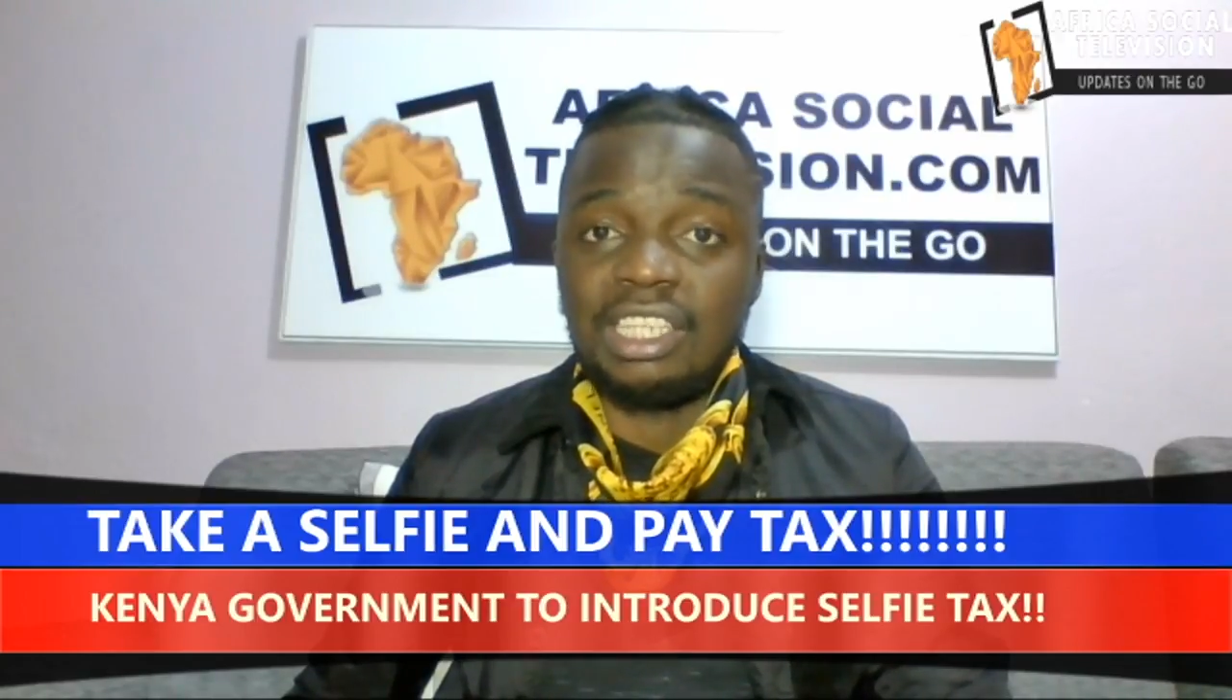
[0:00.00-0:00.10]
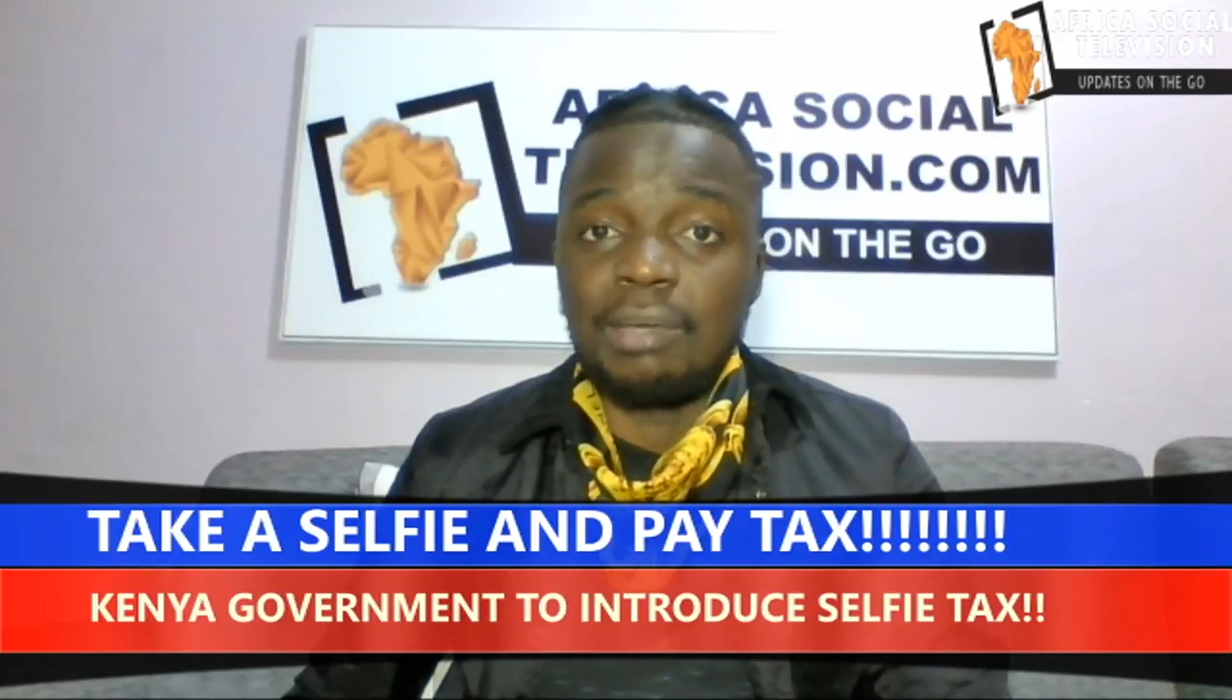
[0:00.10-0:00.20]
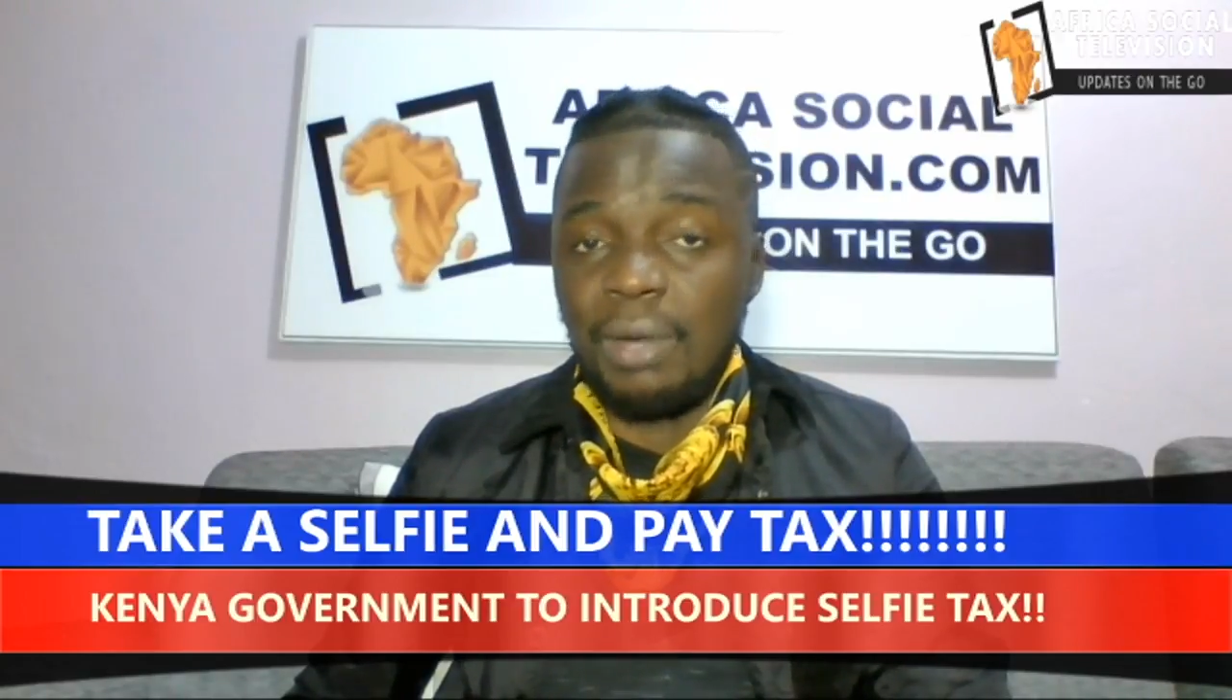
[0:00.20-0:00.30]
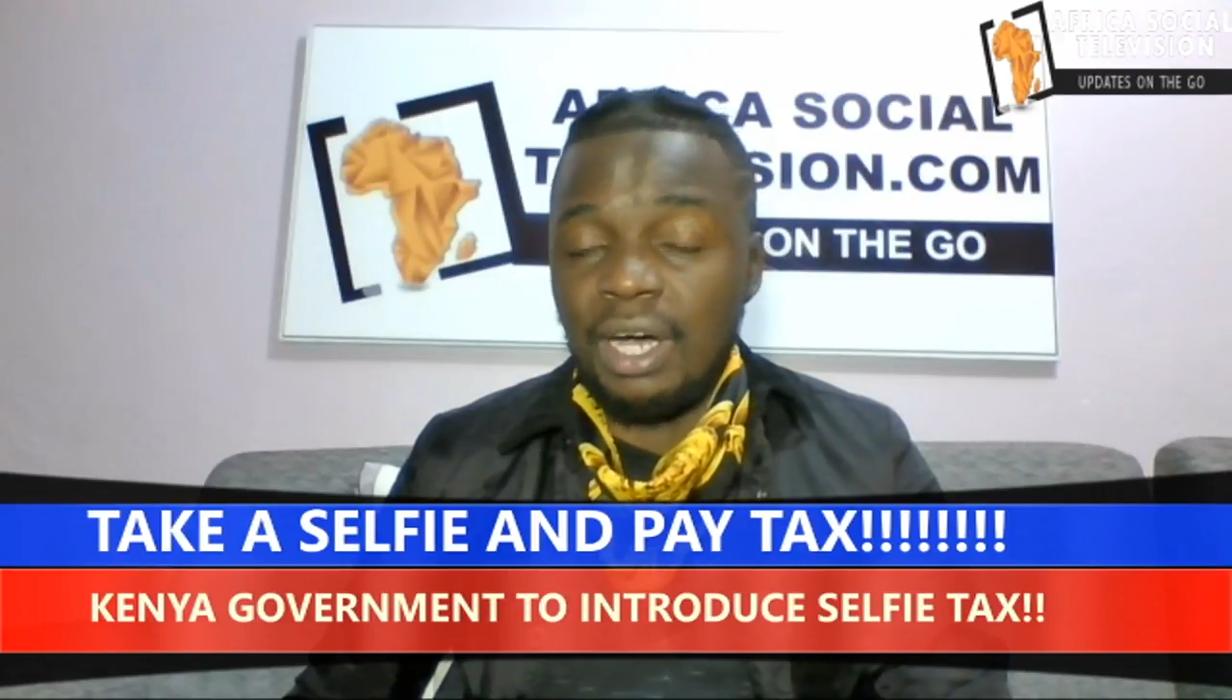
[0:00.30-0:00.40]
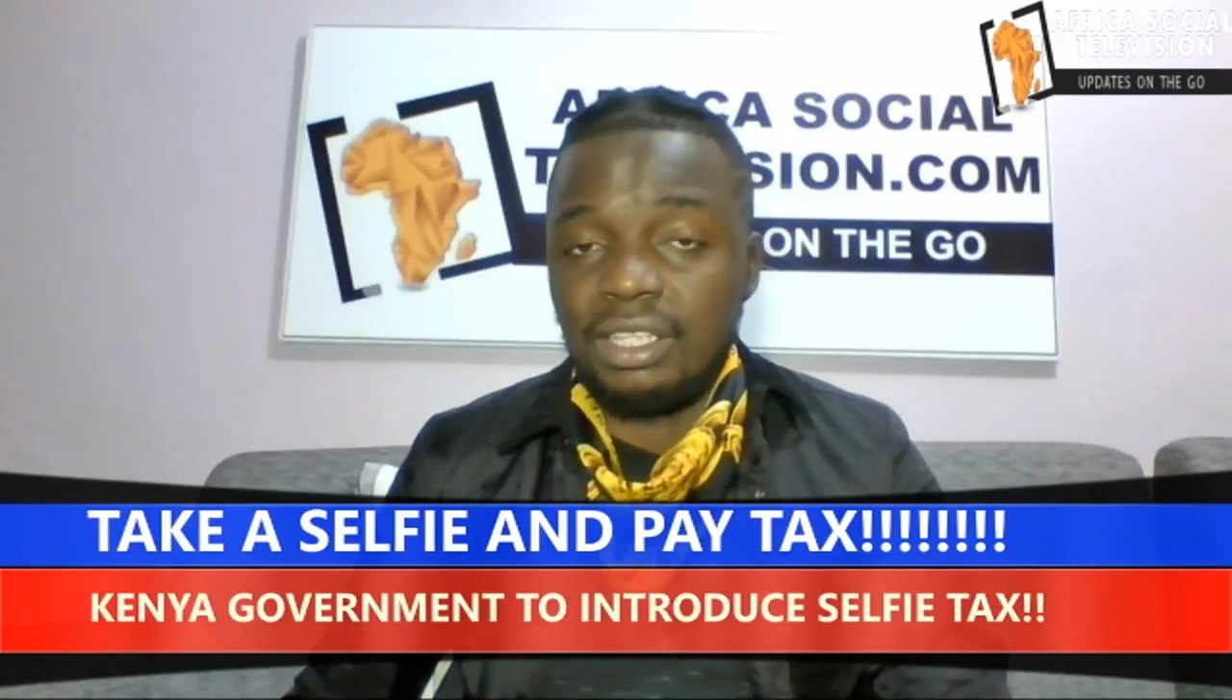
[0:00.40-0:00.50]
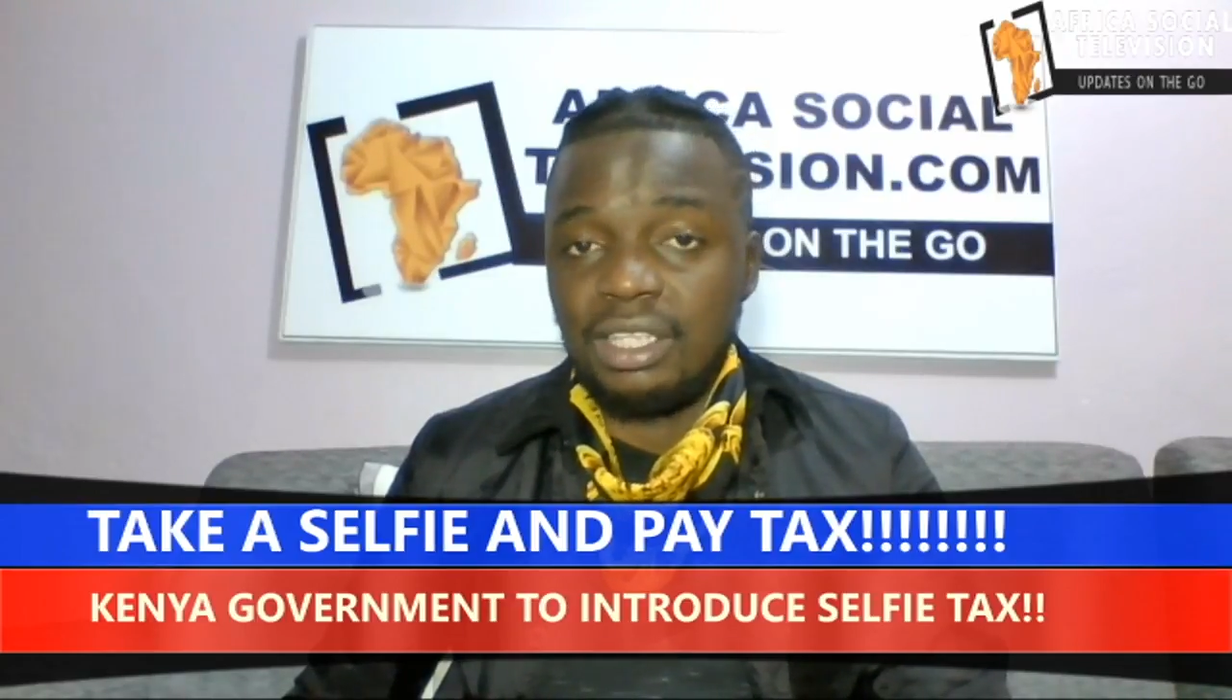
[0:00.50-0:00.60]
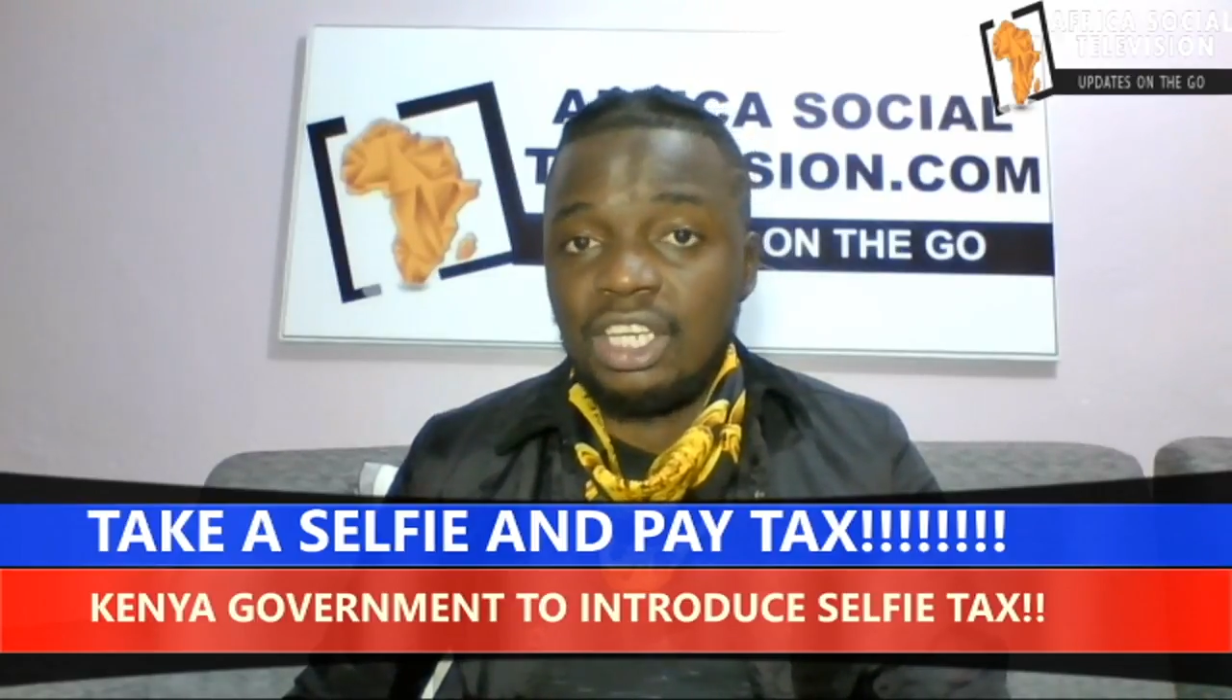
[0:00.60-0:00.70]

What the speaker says: a month